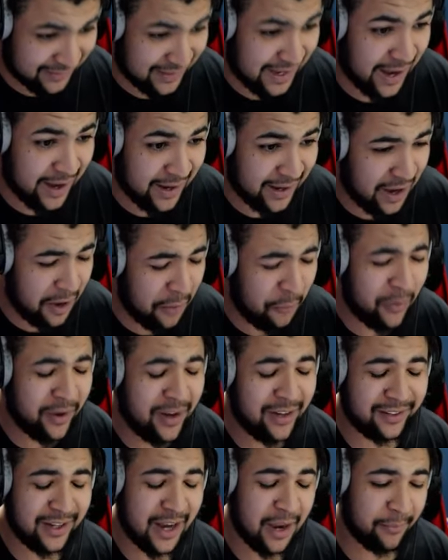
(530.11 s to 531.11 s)
Can I? I want
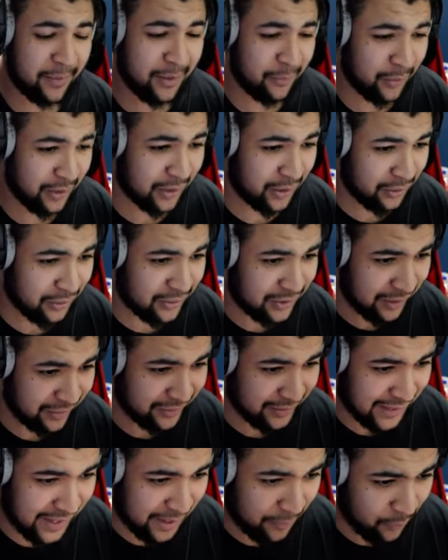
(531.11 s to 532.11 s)
to say I'm in with a good chance
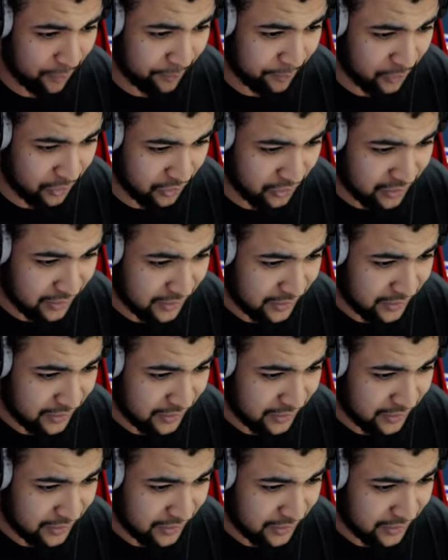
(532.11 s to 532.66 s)
of getting one more.